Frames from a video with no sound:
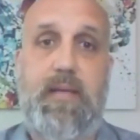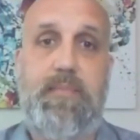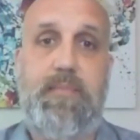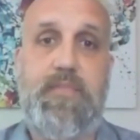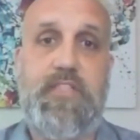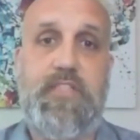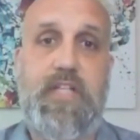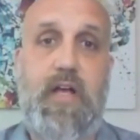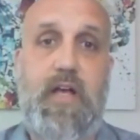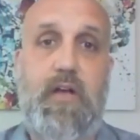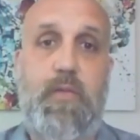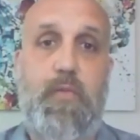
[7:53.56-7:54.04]

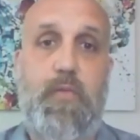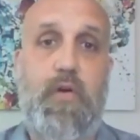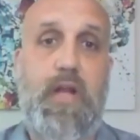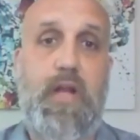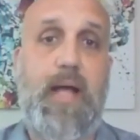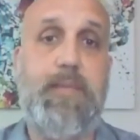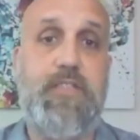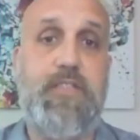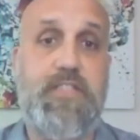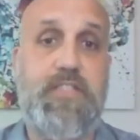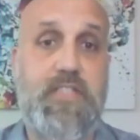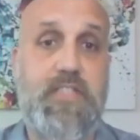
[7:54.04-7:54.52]
Chicago Board
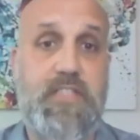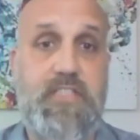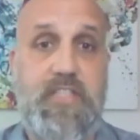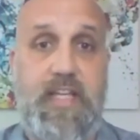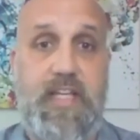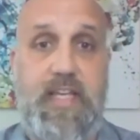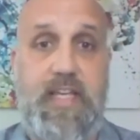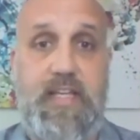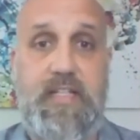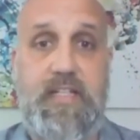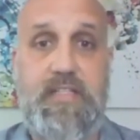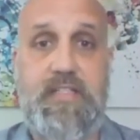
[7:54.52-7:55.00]
Options
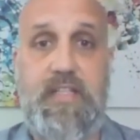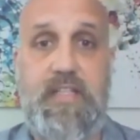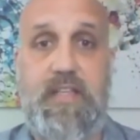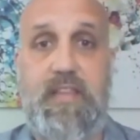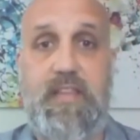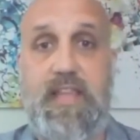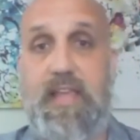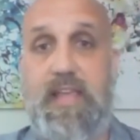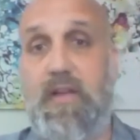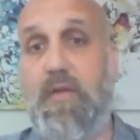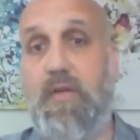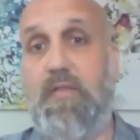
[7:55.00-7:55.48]
Exchange, that
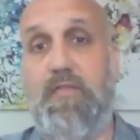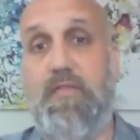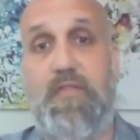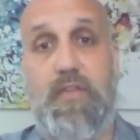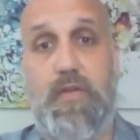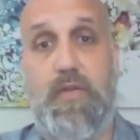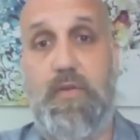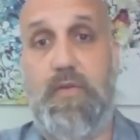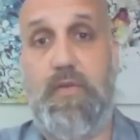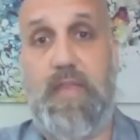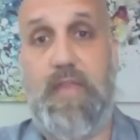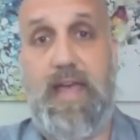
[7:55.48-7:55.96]
they don't
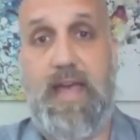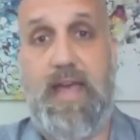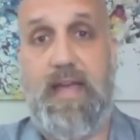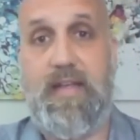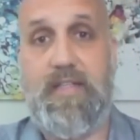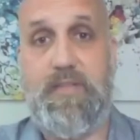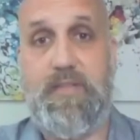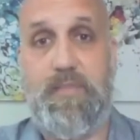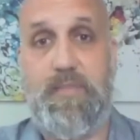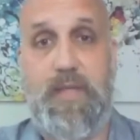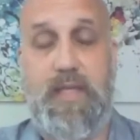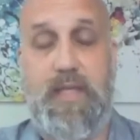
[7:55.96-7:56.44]
view that
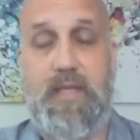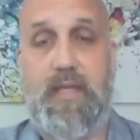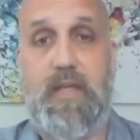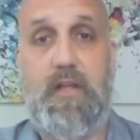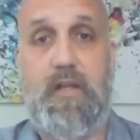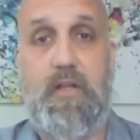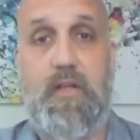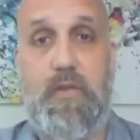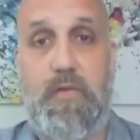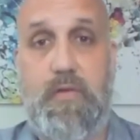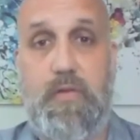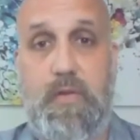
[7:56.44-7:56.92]
as being
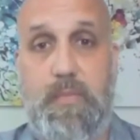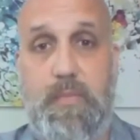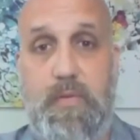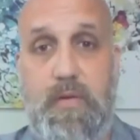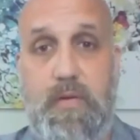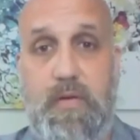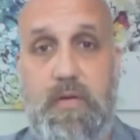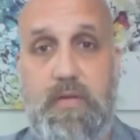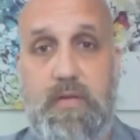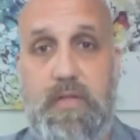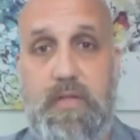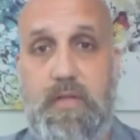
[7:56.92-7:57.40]

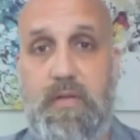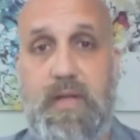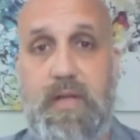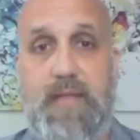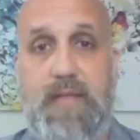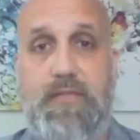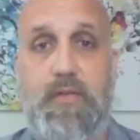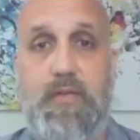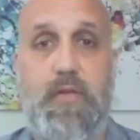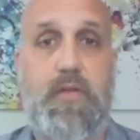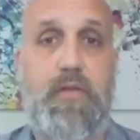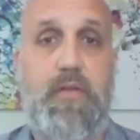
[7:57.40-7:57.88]
includable. You don't
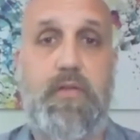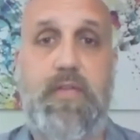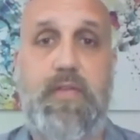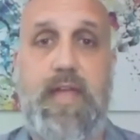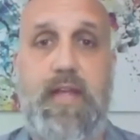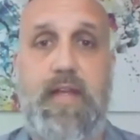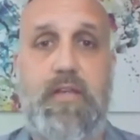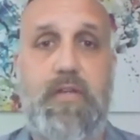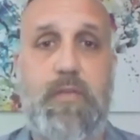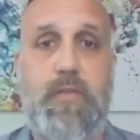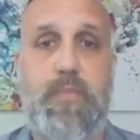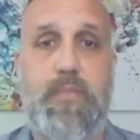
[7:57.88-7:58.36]
have to include that
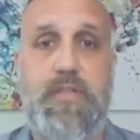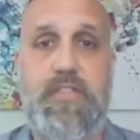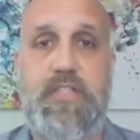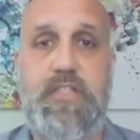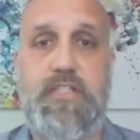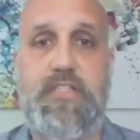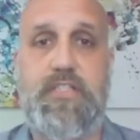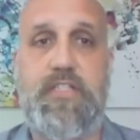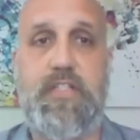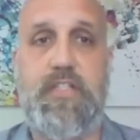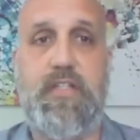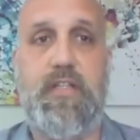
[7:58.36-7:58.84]
in your
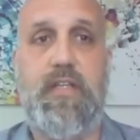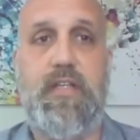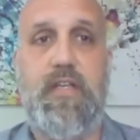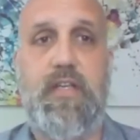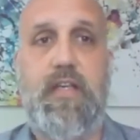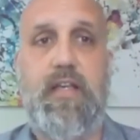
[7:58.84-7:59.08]
position.